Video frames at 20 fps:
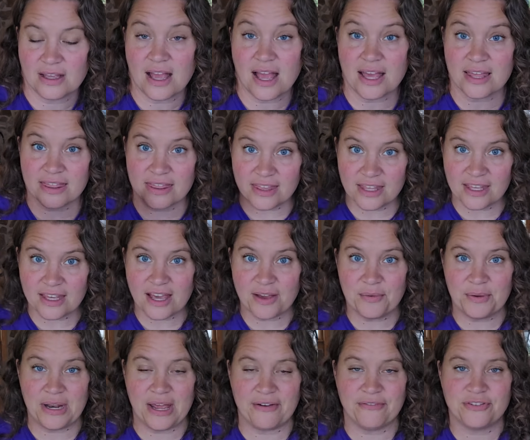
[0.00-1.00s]
I think I
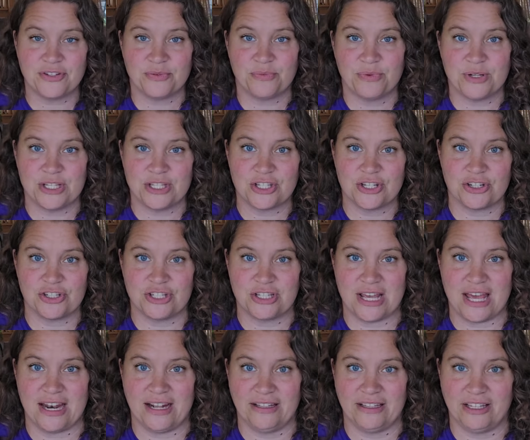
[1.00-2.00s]
would have to research
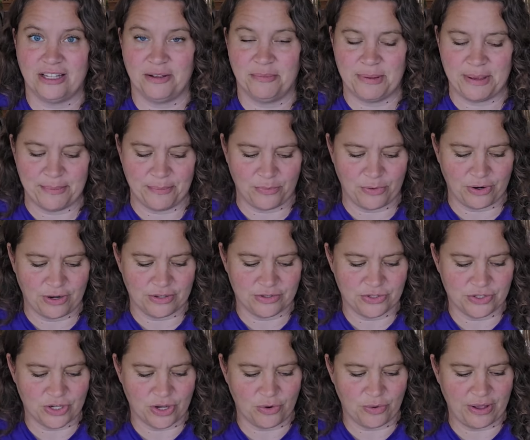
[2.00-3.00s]
that a little bit more.
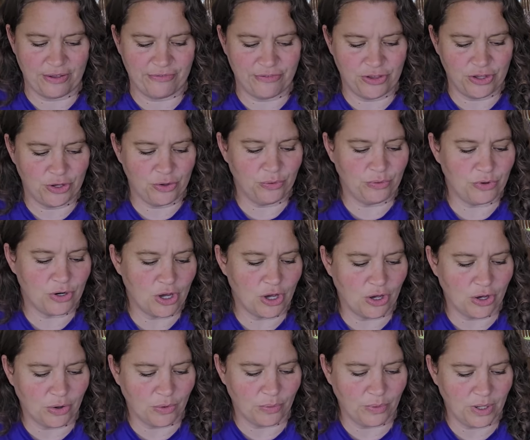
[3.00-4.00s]
So if you
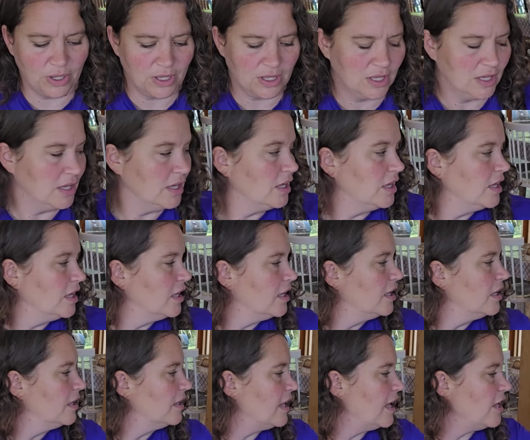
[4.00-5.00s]
know
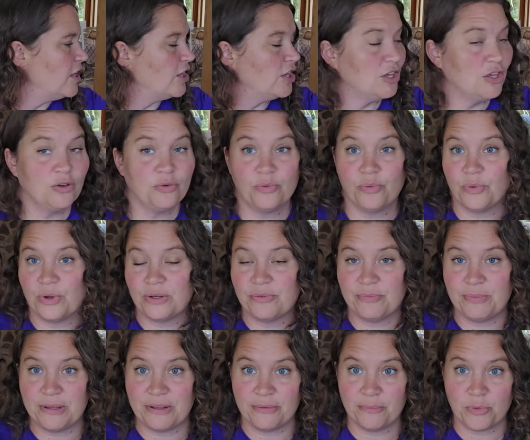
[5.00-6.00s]
that you
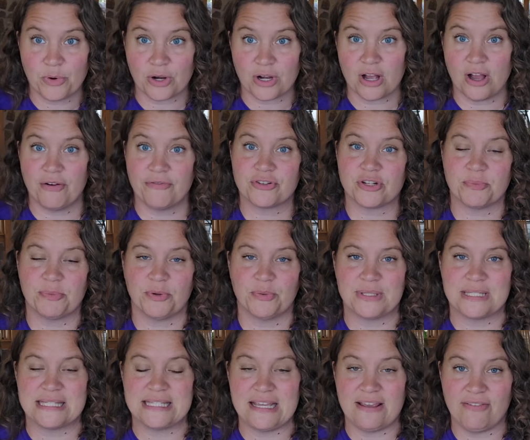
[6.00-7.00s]
would be more comfortable
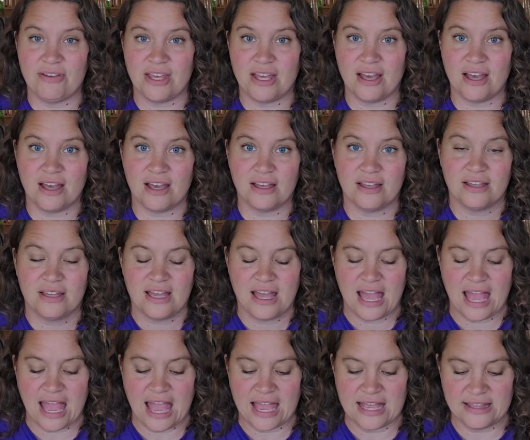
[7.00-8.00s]
with stevia
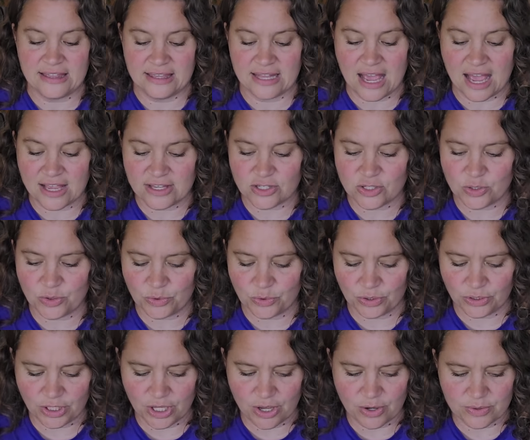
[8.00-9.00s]
and not
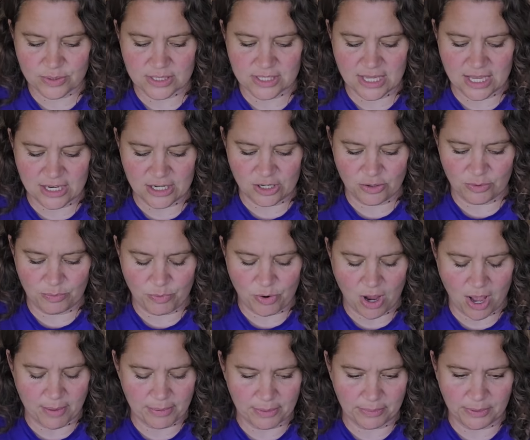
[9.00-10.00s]
sucralose, then you'd
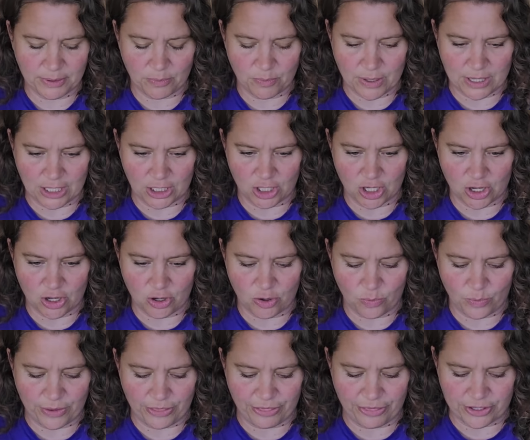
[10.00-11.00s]
probably want to go
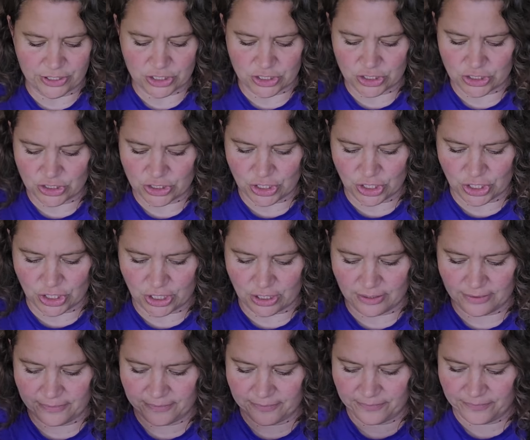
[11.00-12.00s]
with the Stur.
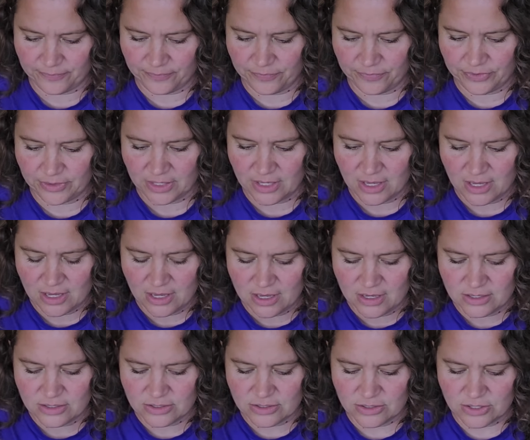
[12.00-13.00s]

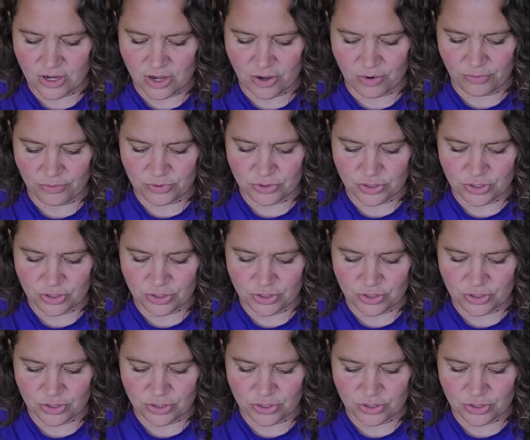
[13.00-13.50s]
So